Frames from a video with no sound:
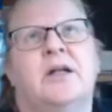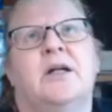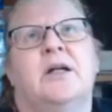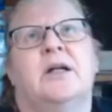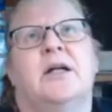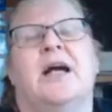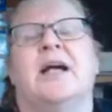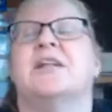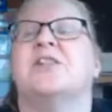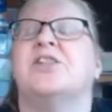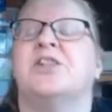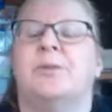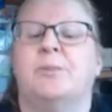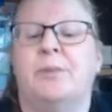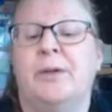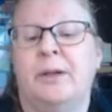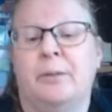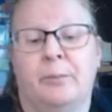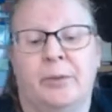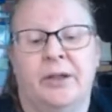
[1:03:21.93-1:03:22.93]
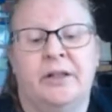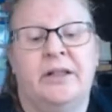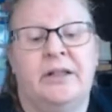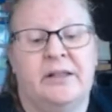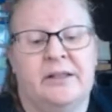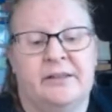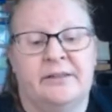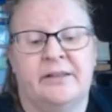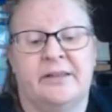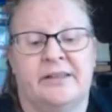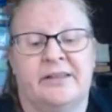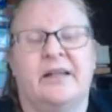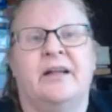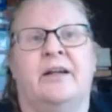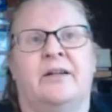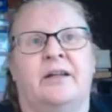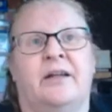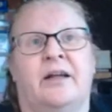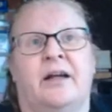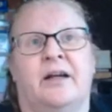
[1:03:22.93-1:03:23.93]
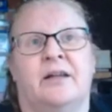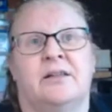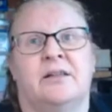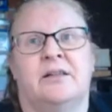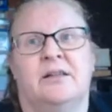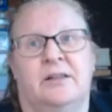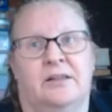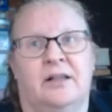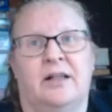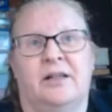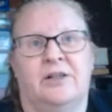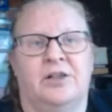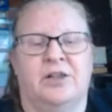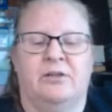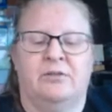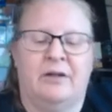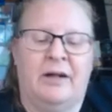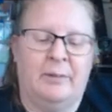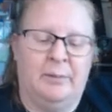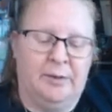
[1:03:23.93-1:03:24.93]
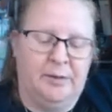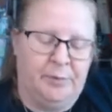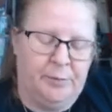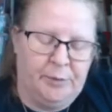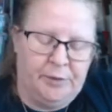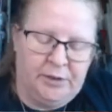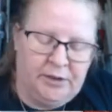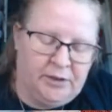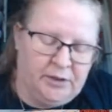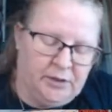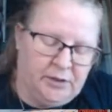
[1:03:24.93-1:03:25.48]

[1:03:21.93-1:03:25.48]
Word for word: actually Bing Bunny is a scaredy cat. He's actually a rabbit, but